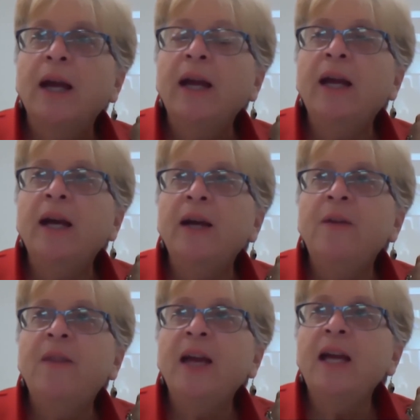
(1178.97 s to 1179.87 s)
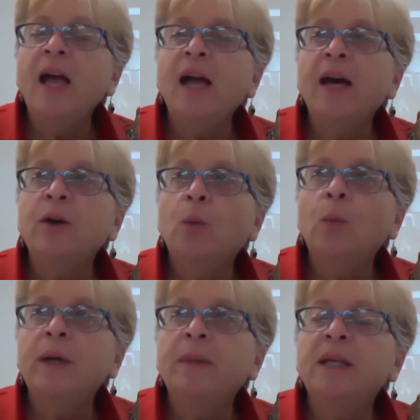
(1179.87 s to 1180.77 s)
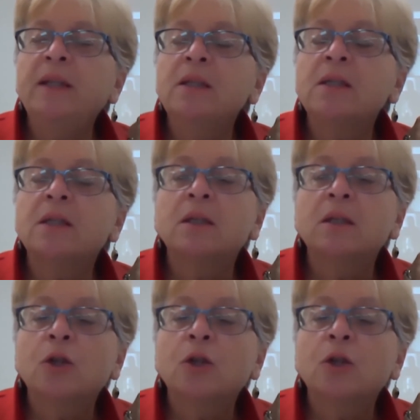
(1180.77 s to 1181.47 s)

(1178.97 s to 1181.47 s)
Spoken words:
and they had a women's